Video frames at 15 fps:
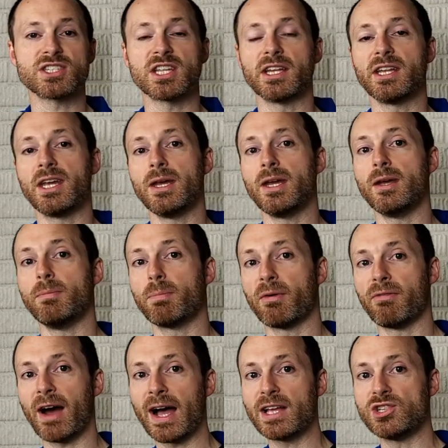that he
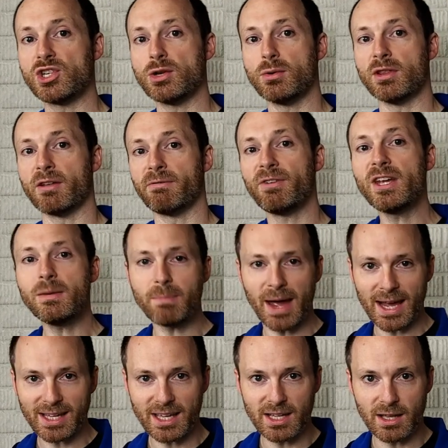provides you and the
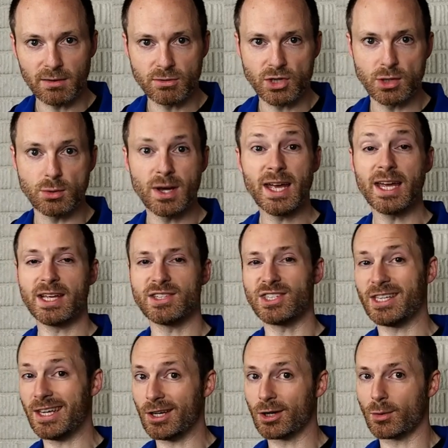feedback he gives you is
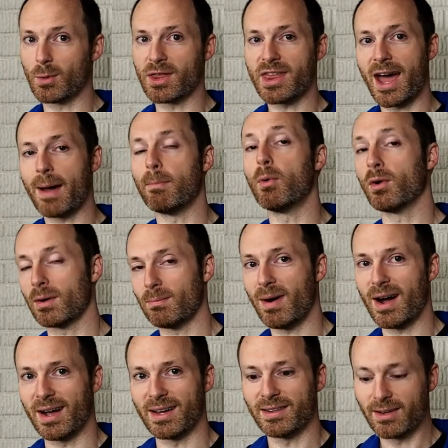geared with that more in
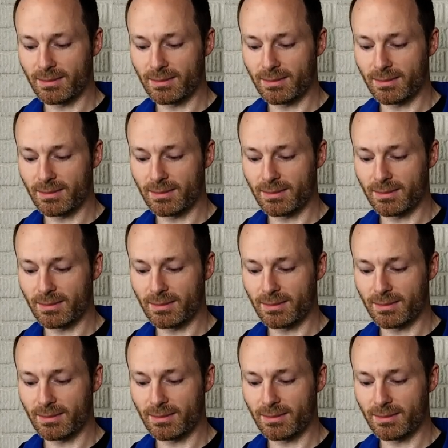mind.